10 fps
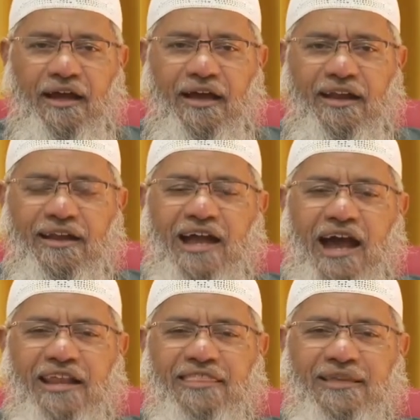
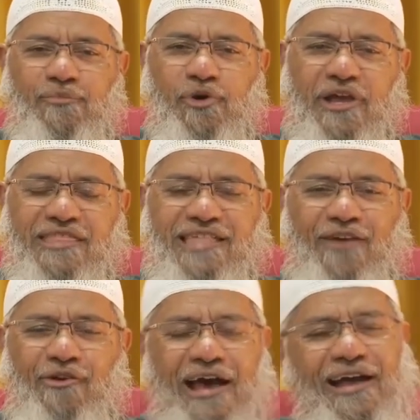Regarding the book,
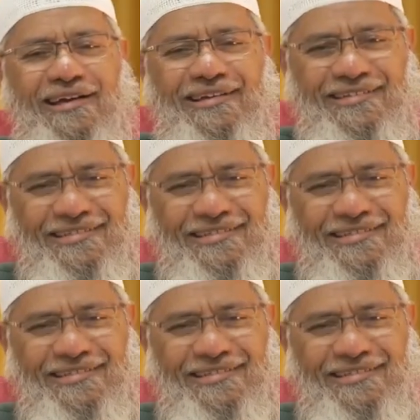Izharul Haq,